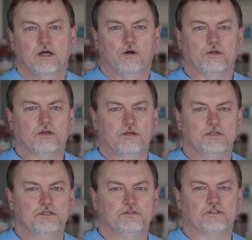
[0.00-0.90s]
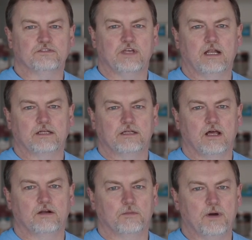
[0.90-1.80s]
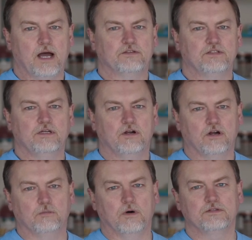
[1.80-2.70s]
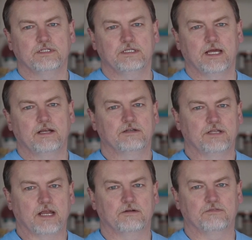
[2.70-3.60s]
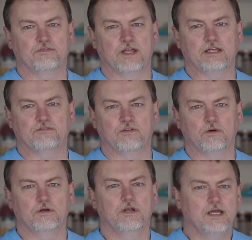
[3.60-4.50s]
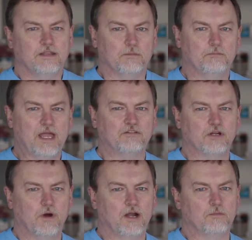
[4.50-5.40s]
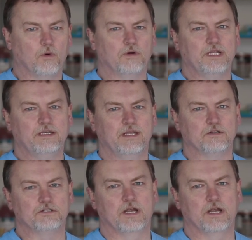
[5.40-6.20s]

or you could choose a solid color epoxy or a multi-layered decorative flake floor that may require more detailed